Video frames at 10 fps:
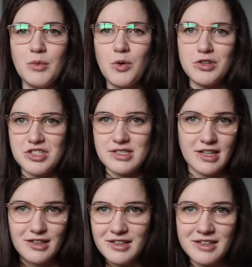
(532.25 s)
or just
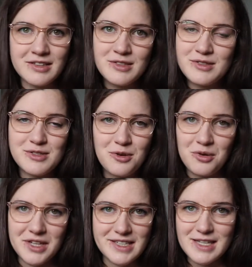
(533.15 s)
like
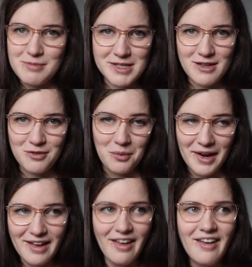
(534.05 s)
scrolling to keep myself
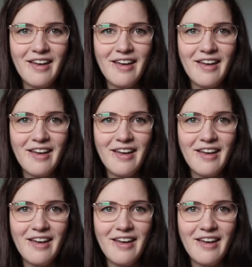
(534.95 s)
awake.